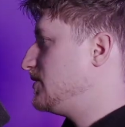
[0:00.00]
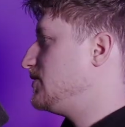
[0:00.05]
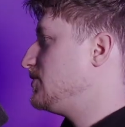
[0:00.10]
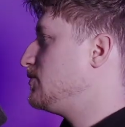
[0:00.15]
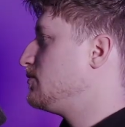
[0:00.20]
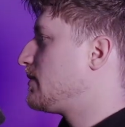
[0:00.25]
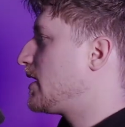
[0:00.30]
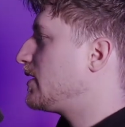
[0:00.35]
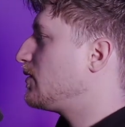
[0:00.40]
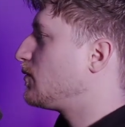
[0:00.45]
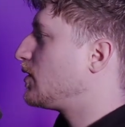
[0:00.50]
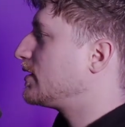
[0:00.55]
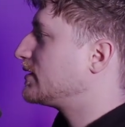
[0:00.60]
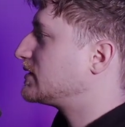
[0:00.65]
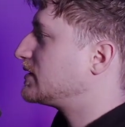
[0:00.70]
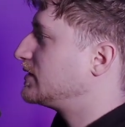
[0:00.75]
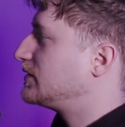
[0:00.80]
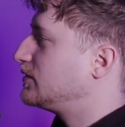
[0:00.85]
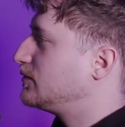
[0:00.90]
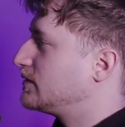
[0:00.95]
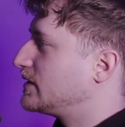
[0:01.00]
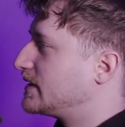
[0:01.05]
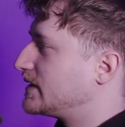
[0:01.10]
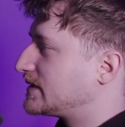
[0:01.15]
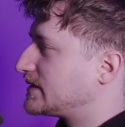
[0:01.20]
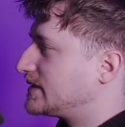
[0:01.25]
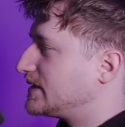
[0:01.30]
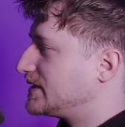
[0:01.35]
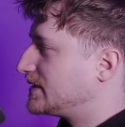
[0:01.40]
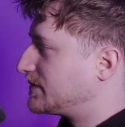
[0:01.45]
you might want to do
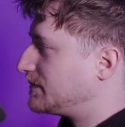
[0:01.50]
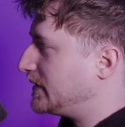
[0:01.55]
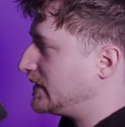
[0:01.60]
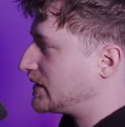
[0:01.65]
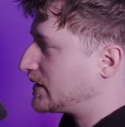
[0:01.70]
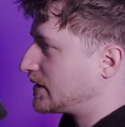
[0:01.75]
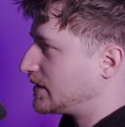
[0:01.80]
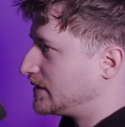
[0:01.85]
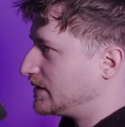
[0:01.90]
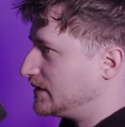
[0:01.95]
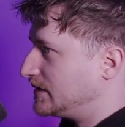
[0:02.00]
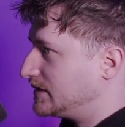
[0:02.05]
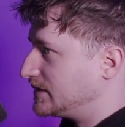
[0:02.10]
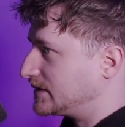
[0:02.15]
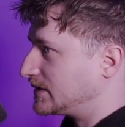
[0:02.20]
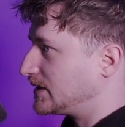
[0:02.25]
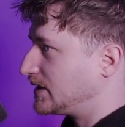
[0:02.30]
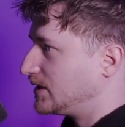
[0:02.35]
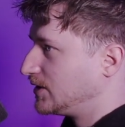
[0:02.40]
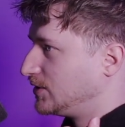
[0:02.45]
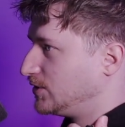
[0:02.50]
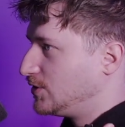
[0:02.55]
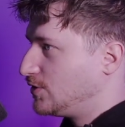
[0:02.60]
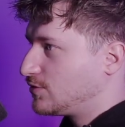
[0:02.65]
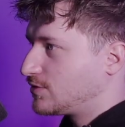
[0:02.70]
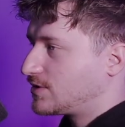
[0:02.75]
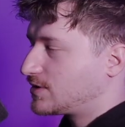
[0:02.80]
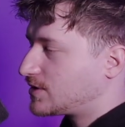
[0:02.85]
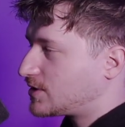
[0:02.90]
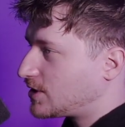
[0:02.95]
this is because
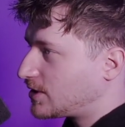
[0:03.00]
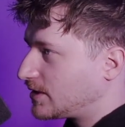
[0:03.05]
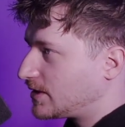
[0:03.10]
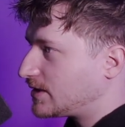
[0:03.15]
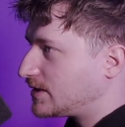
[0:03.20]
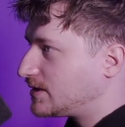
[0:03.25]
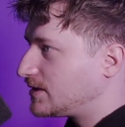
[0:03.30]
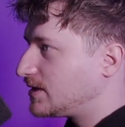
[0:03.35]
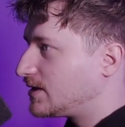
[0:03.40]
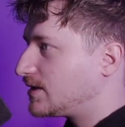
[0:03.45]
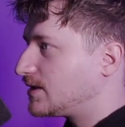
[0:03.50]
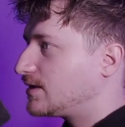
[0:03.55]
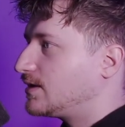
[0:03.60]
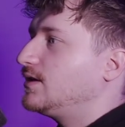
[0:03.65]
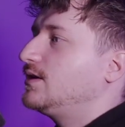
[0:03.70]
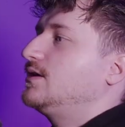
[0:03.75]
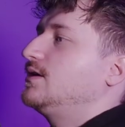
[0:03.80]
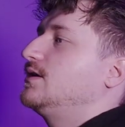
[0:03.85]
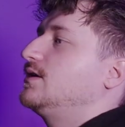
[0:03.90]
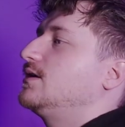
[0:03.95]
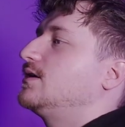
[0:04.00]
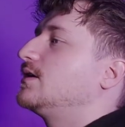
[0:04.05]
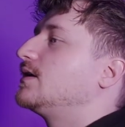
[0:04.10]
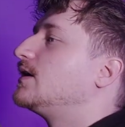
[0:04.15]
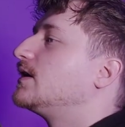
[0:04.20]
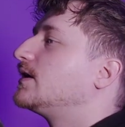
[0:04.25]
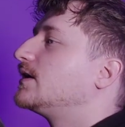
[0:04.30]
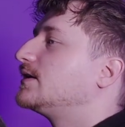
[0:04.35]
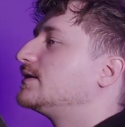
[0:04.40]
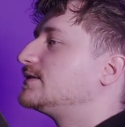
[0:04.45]
you could
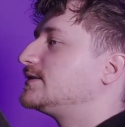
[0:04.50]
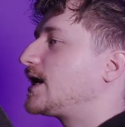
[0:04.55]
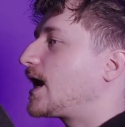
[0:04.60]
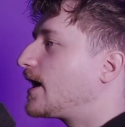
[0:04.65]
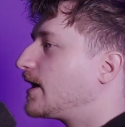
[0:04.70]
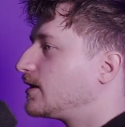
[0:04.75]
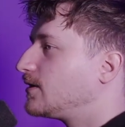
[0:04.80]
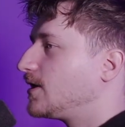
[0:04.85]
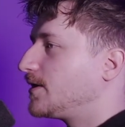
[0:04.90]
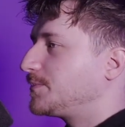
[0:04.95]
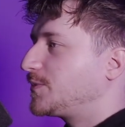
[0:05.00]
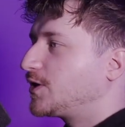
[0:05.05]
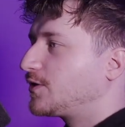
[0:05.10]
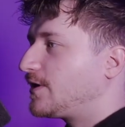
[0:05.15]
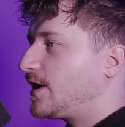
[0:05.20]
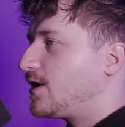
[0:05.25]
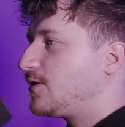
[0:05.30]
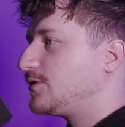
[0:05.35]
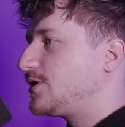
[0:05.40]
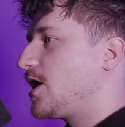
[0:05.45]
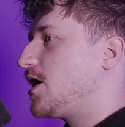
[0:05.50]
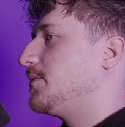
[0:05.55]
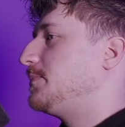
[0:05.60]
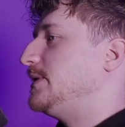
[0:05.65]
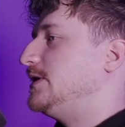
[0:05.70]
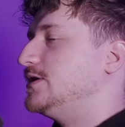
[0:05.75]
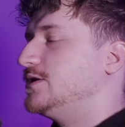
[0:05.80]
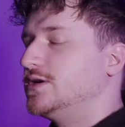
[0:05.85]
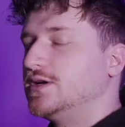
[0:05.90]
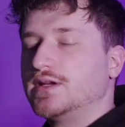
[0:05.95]
dial up the ground knob
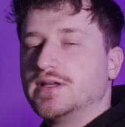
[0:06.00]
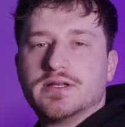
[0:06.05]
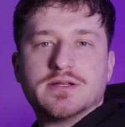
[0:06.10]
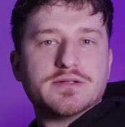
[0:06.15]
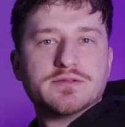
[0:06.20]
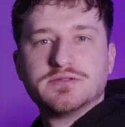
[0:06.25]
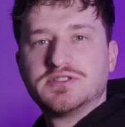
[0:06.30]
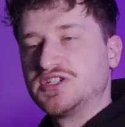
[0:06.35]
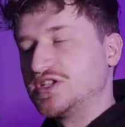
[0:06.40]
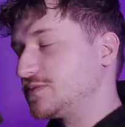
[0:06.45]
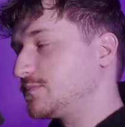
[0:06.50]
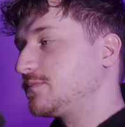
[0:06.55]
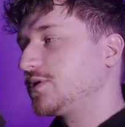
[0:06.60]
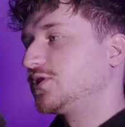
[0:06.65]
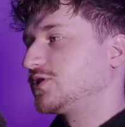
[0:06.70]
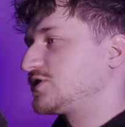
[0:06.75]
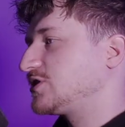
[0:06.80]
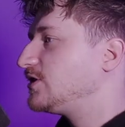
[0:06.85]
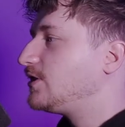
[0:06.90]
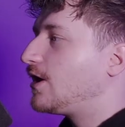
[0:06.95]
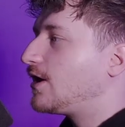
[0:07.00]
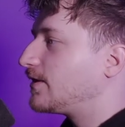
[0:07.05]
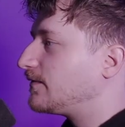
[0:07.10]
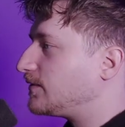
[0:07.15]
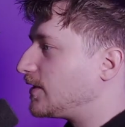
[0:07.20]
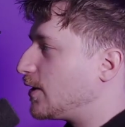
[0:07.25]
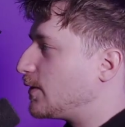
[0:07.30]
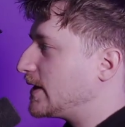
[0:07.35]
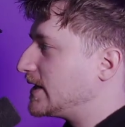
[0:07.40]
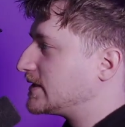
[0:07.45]
here and just push a lot
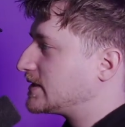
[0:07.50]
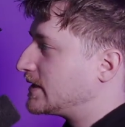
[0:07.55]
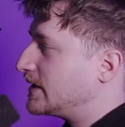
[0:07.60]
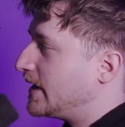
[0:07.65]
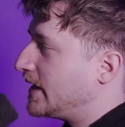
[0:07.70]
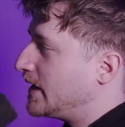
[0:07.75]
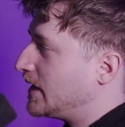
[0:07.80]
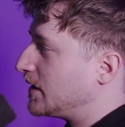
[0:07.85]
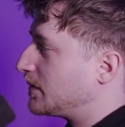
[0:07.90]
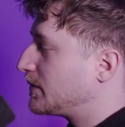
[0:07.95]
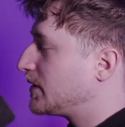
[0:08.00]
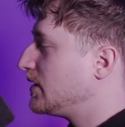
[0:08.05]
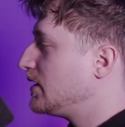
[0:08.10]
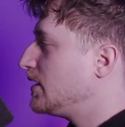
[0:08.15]
of low into the amp.